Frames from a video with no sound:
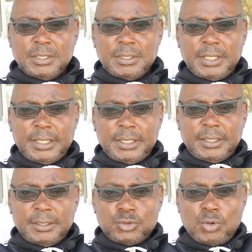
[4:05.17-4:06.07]

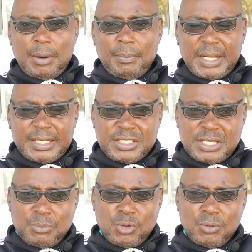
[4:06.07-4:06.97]
to a
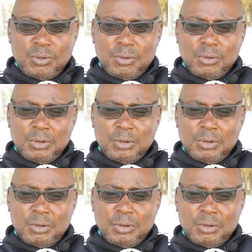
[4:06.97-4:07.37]
manageable